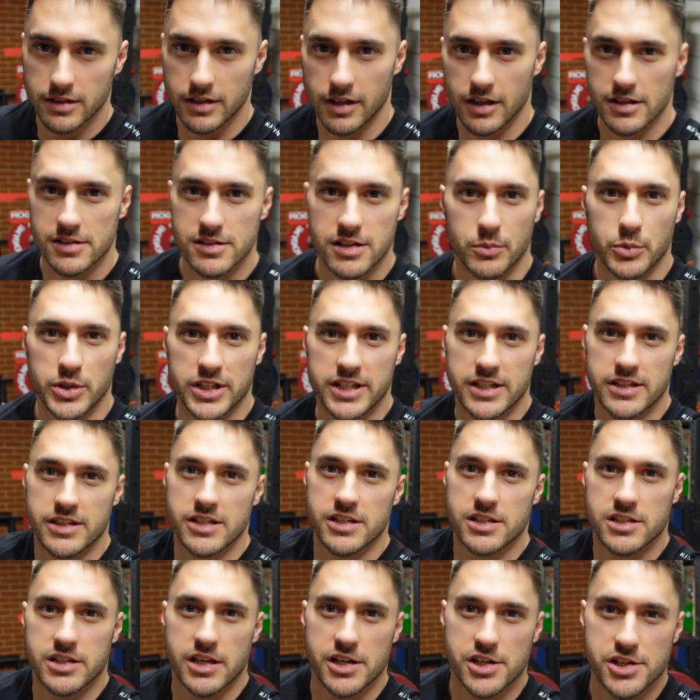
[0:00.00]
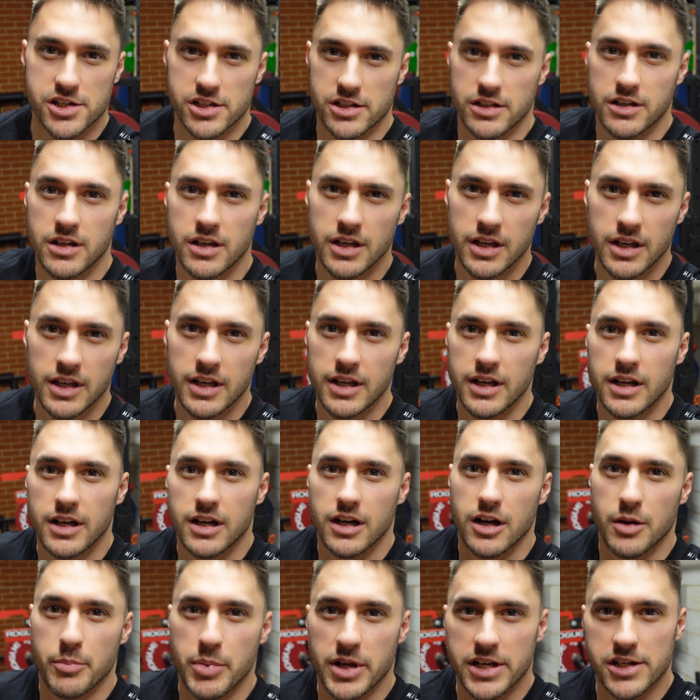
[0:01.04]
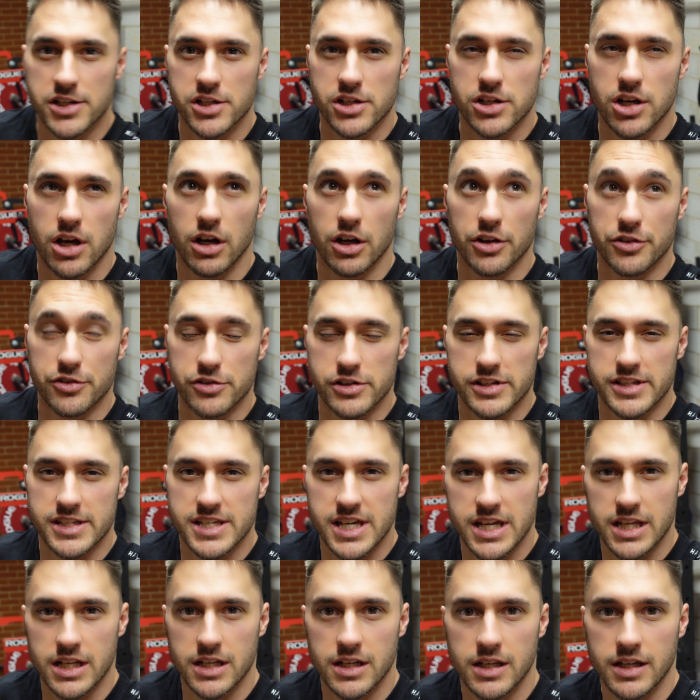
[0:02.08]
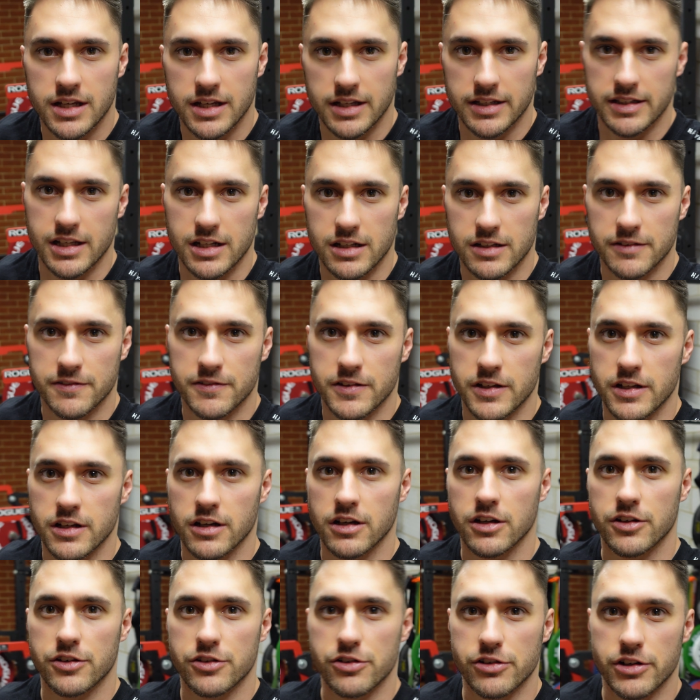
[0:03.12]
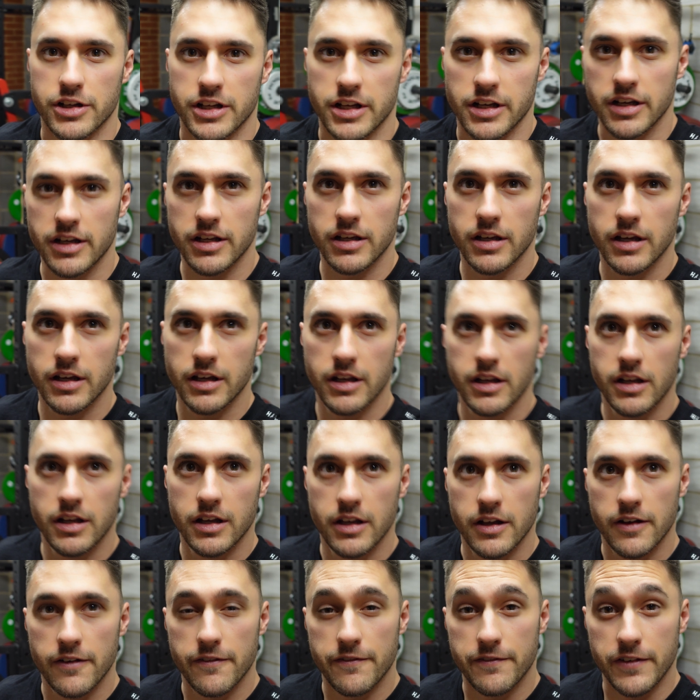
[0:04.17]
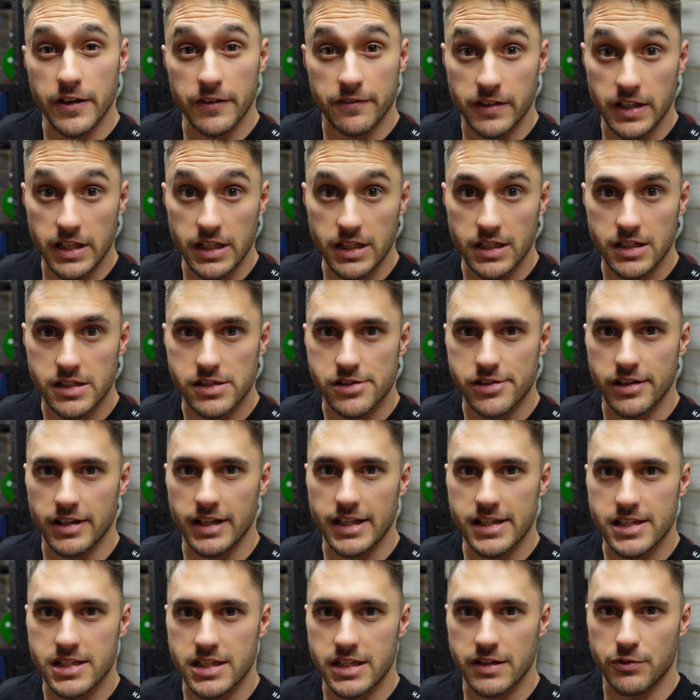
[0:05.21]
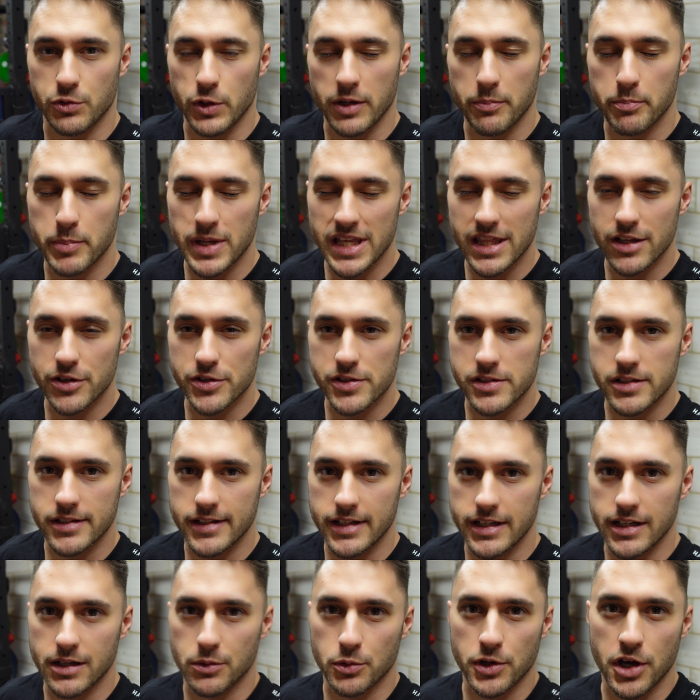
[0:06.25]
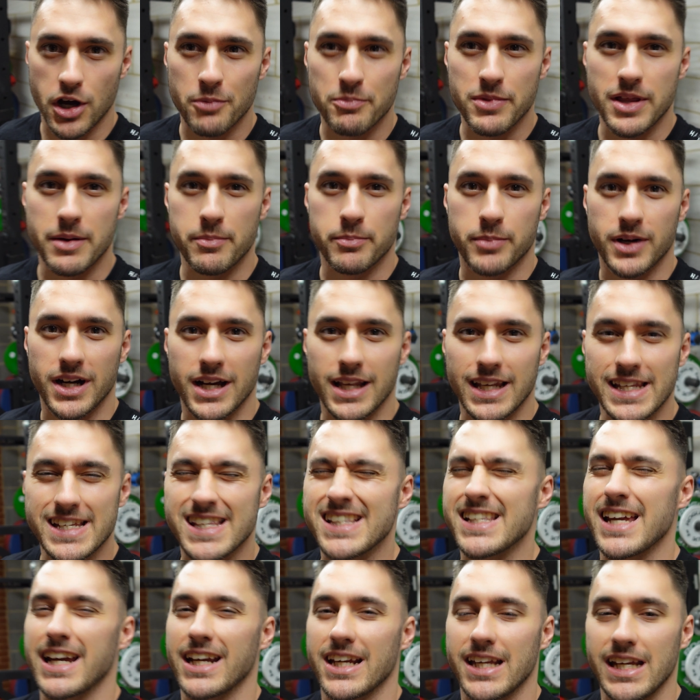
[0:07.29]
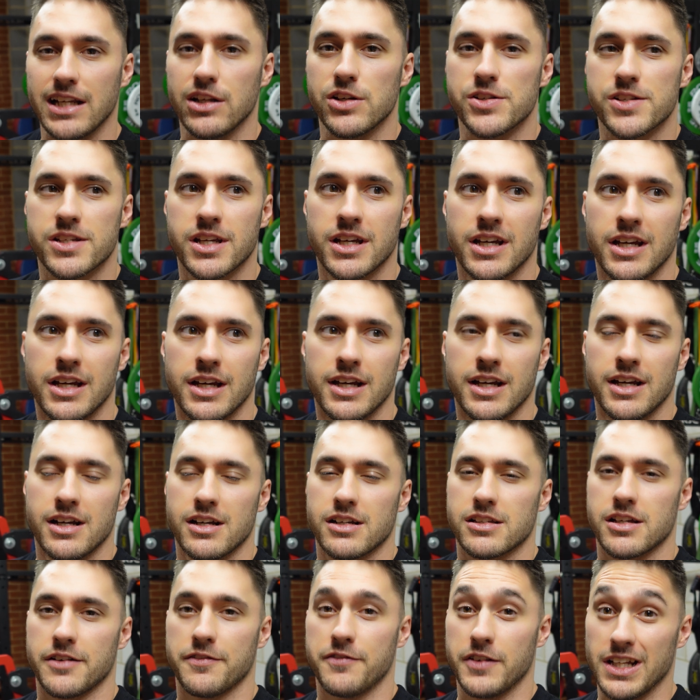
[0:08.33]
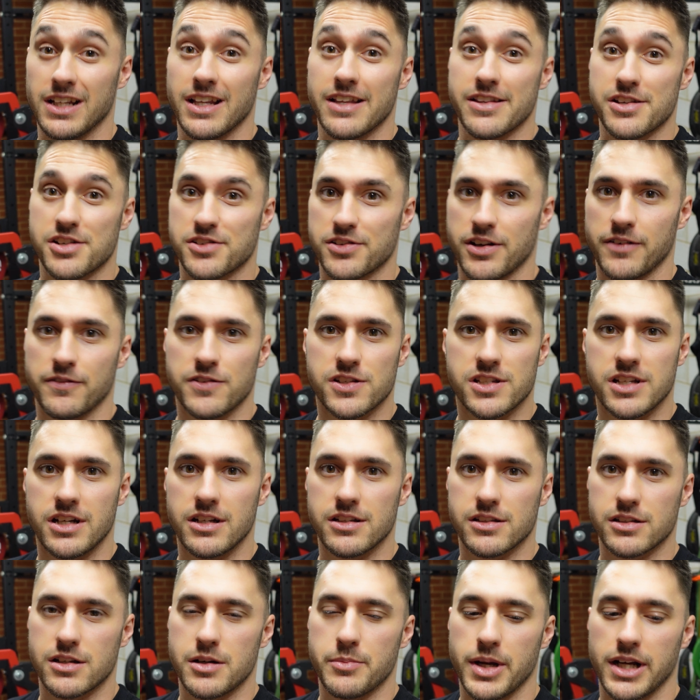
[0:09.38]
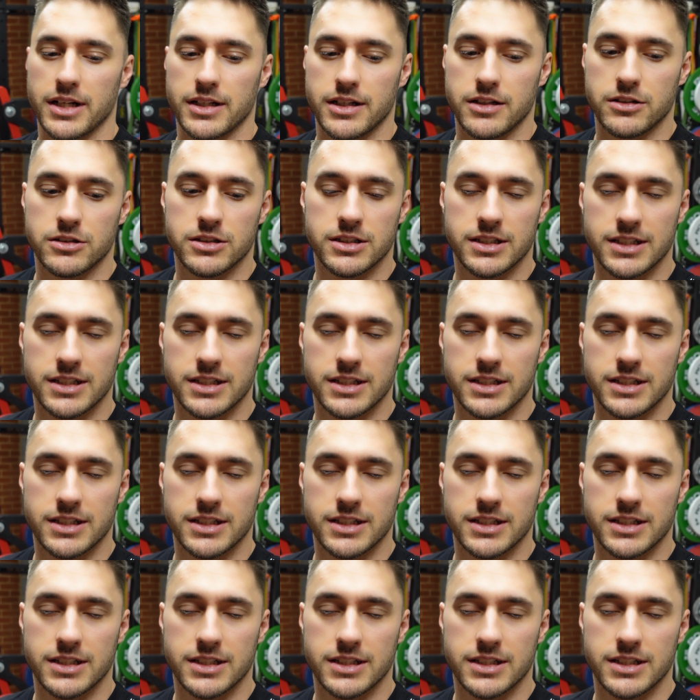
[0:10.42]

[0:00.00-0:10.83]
Last time we did this session, I benched 110 and deadlifted 150. So let's see if we can beat those today. I wanna up them by at least 10 kilos because I feel like the strength's starting to come back now.